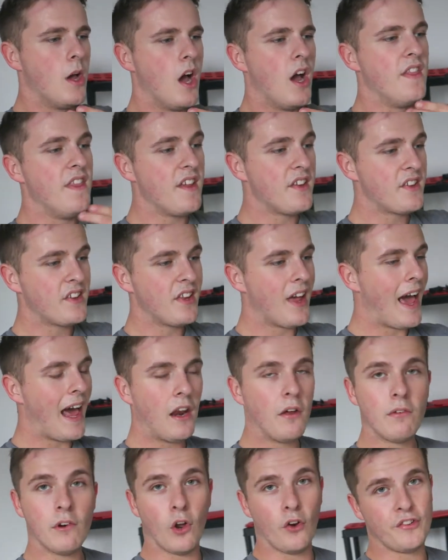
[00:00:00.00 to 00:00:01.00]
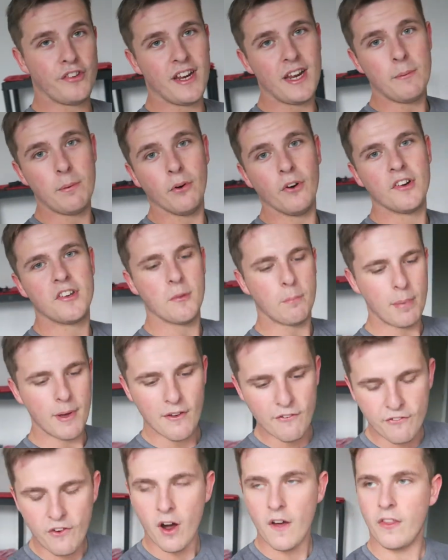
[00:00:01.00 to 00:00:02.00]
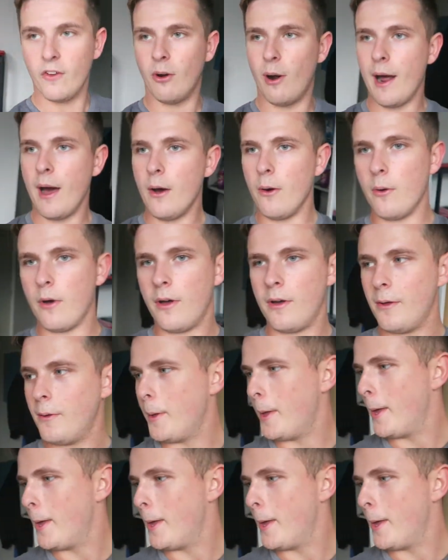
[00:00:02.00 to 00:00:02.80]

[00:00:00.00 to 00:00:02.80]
And this is a hell of a lot cheaper, it's a bit further out,